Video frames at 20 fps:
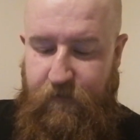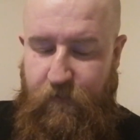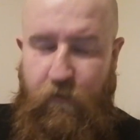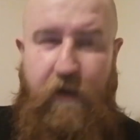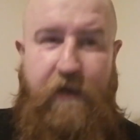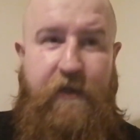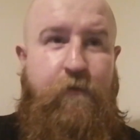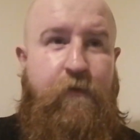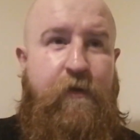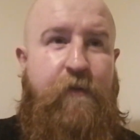
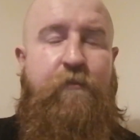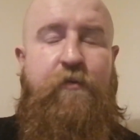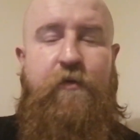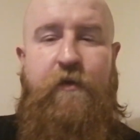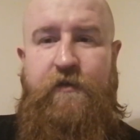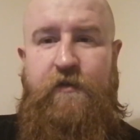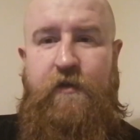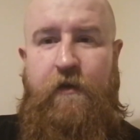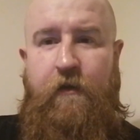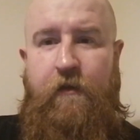when you're in
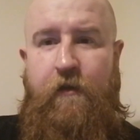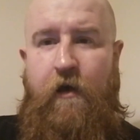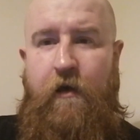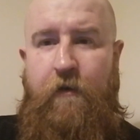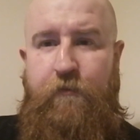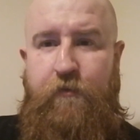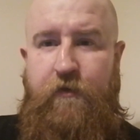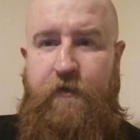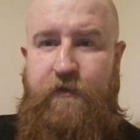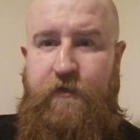prison, a lot
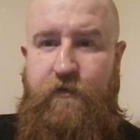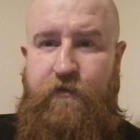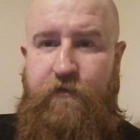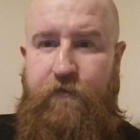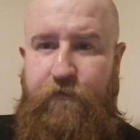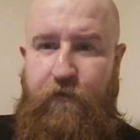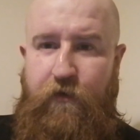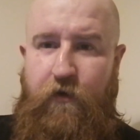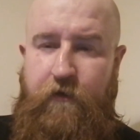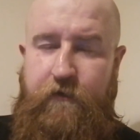of prisoners,
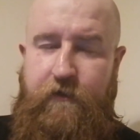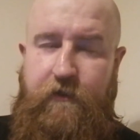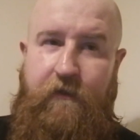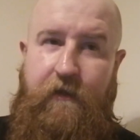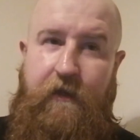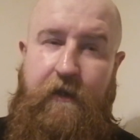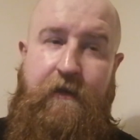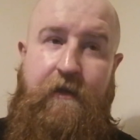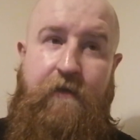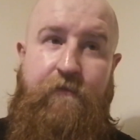
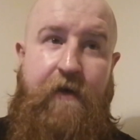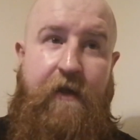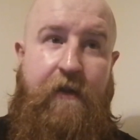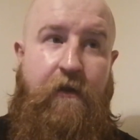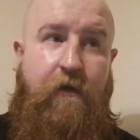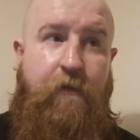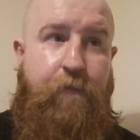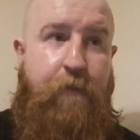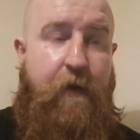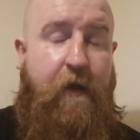unfortunately,
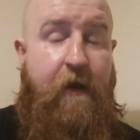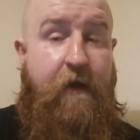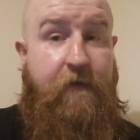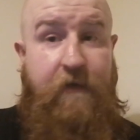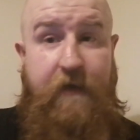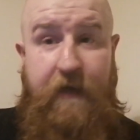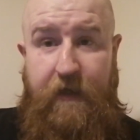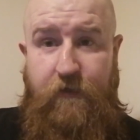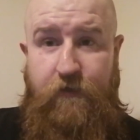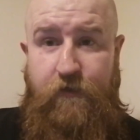develop
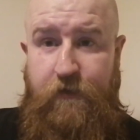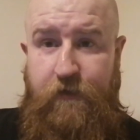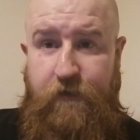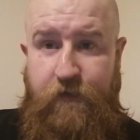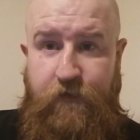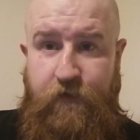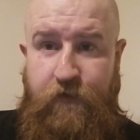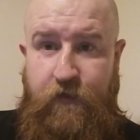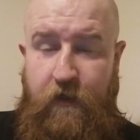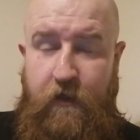
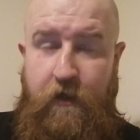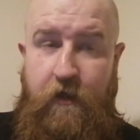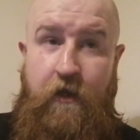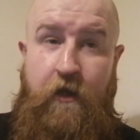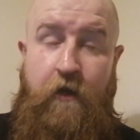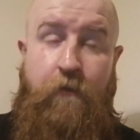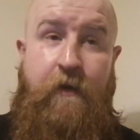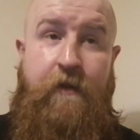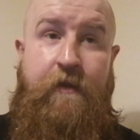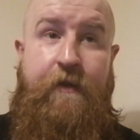addictions,
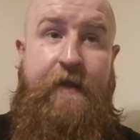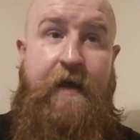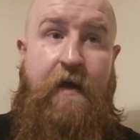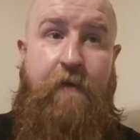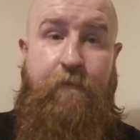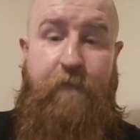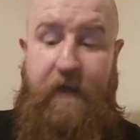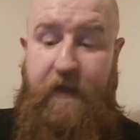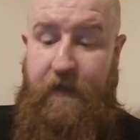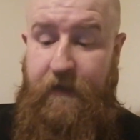whether
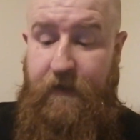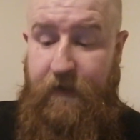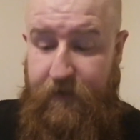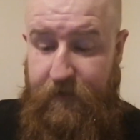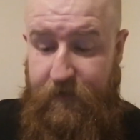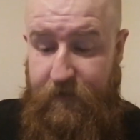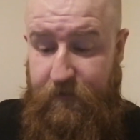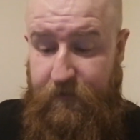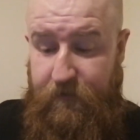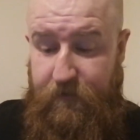that be
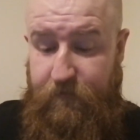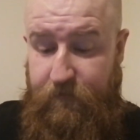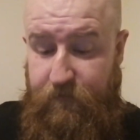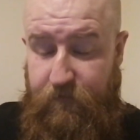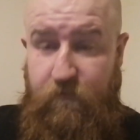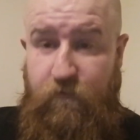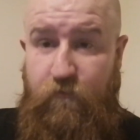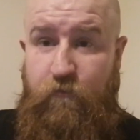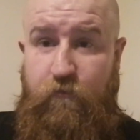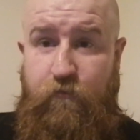
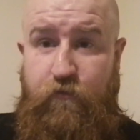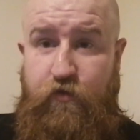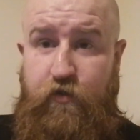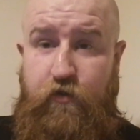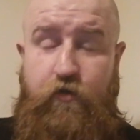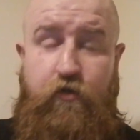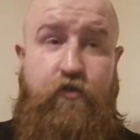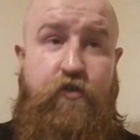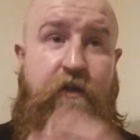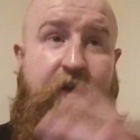
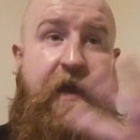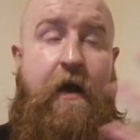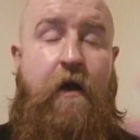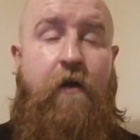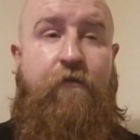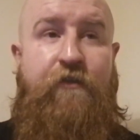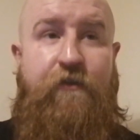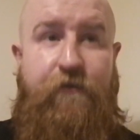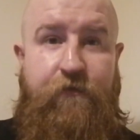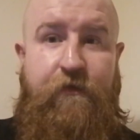just to get
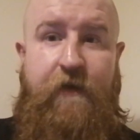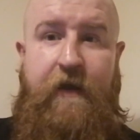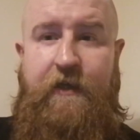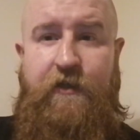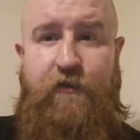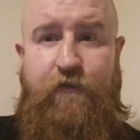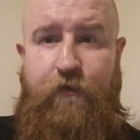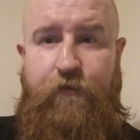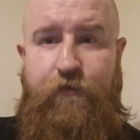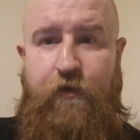off the
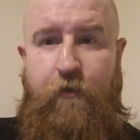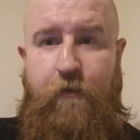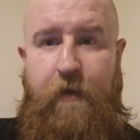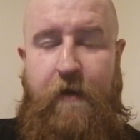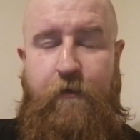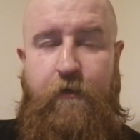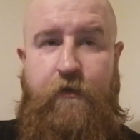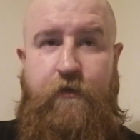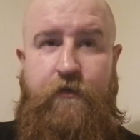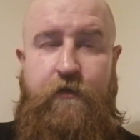face for a few
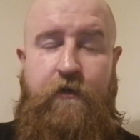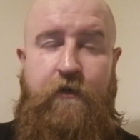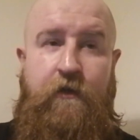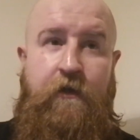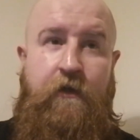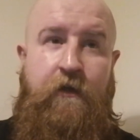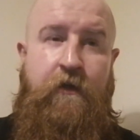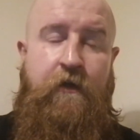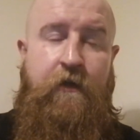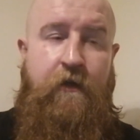hours,
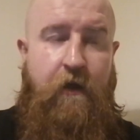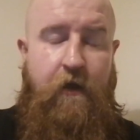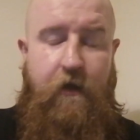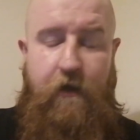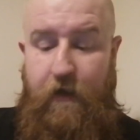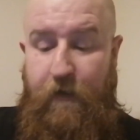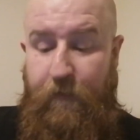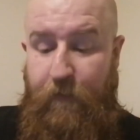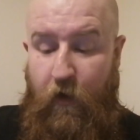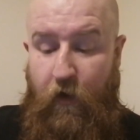
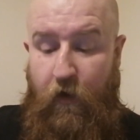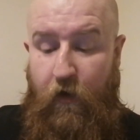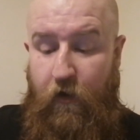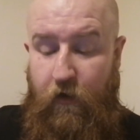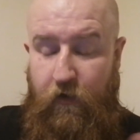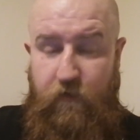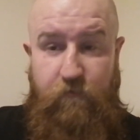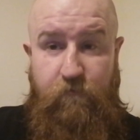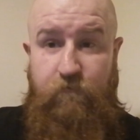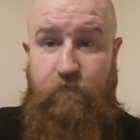
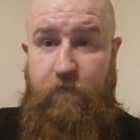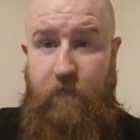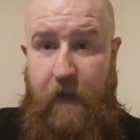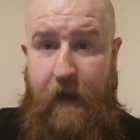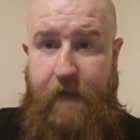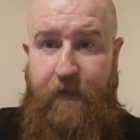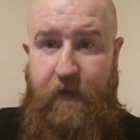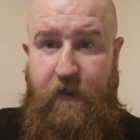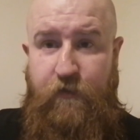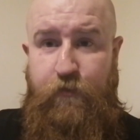or
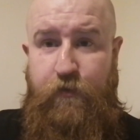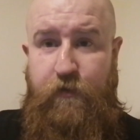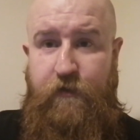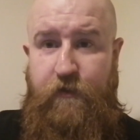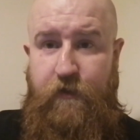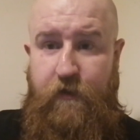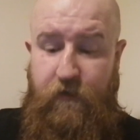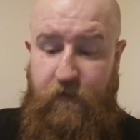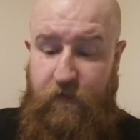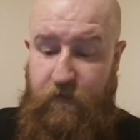like this
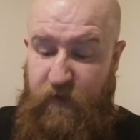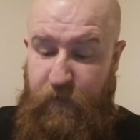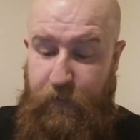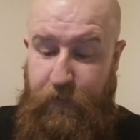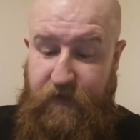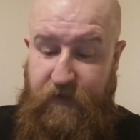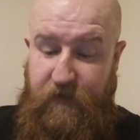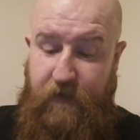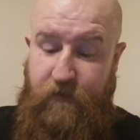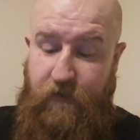prisoner, to
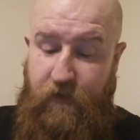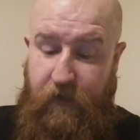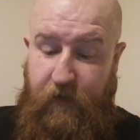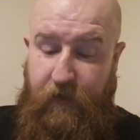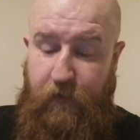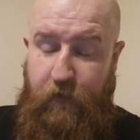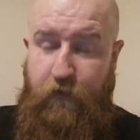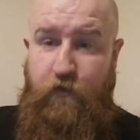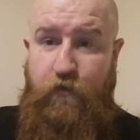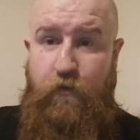
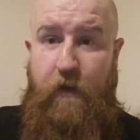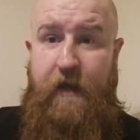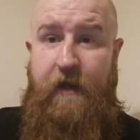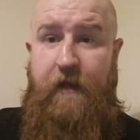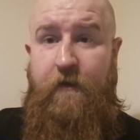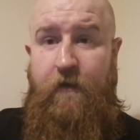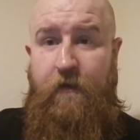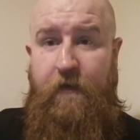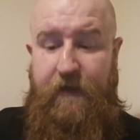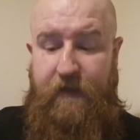potentially lose
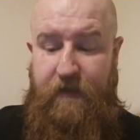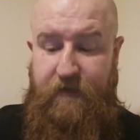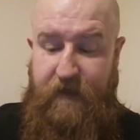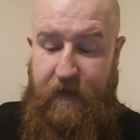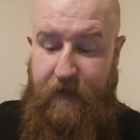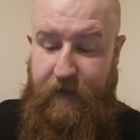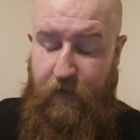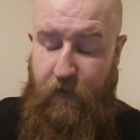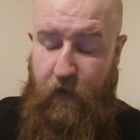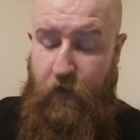weight. Now, like I
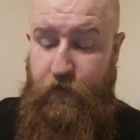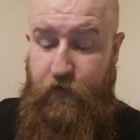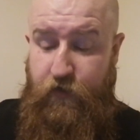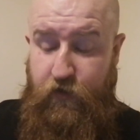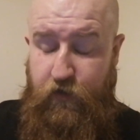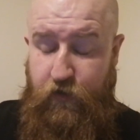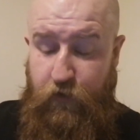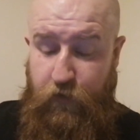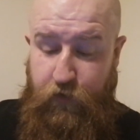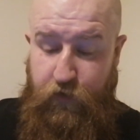said, he
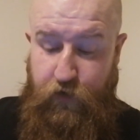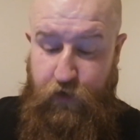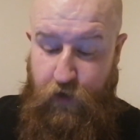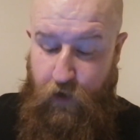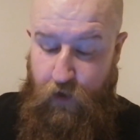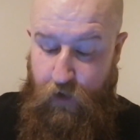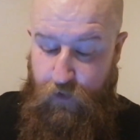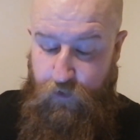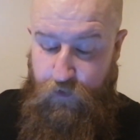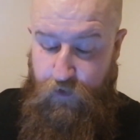lost 2
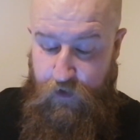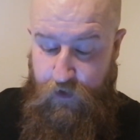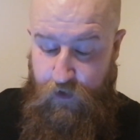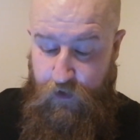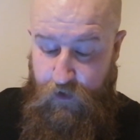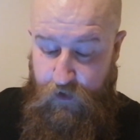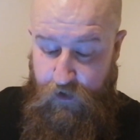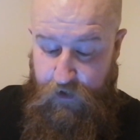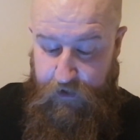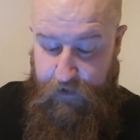stone
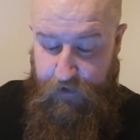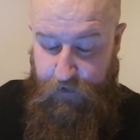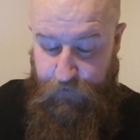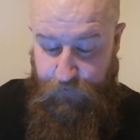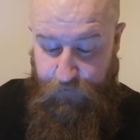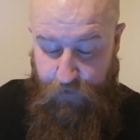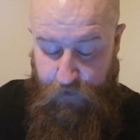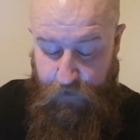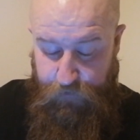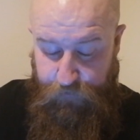in his
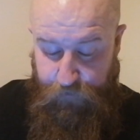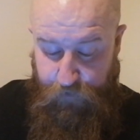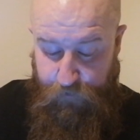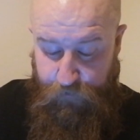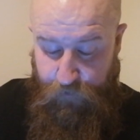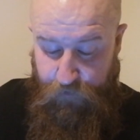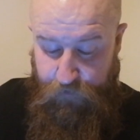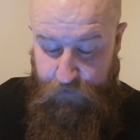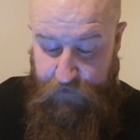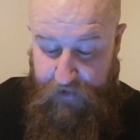first
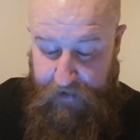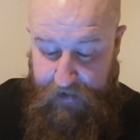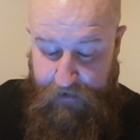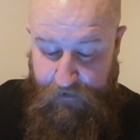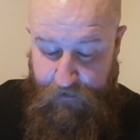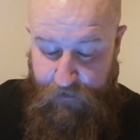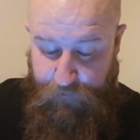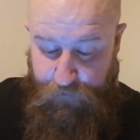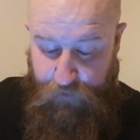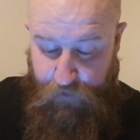few months
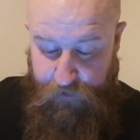in the